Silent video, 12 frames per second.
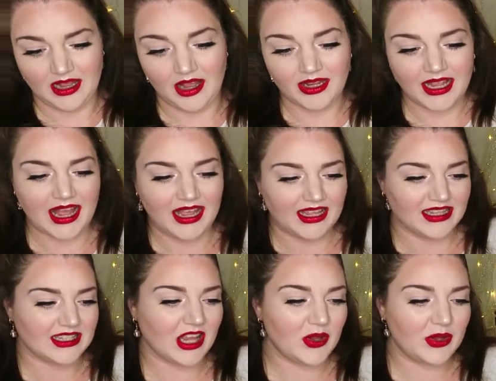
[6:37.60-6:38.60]
Okay,
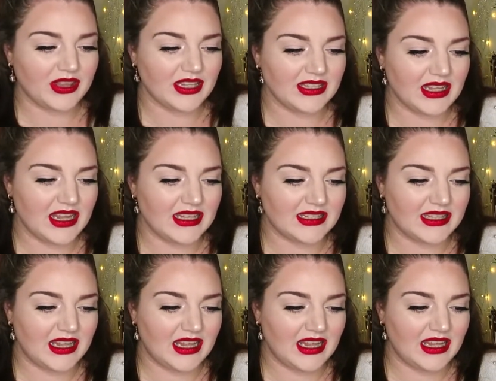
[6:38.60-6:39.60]
so this is
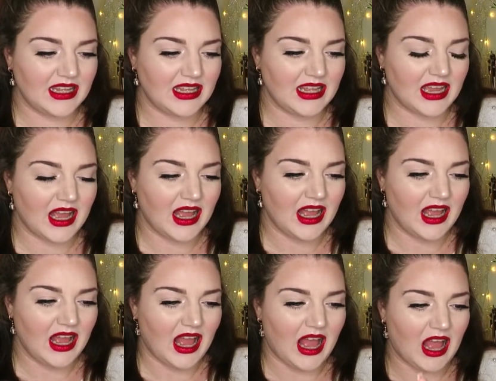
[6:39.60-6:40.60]
the
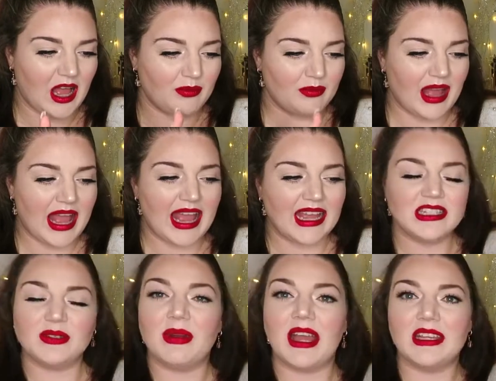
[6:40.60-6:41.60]

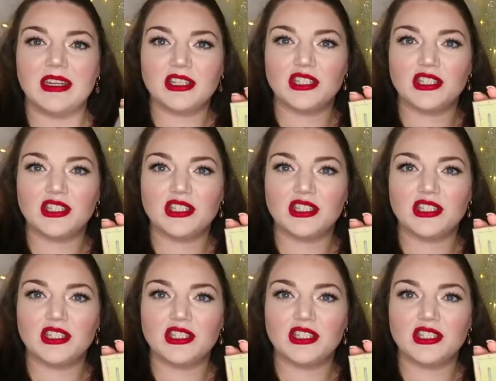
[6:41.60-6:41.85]
Handmade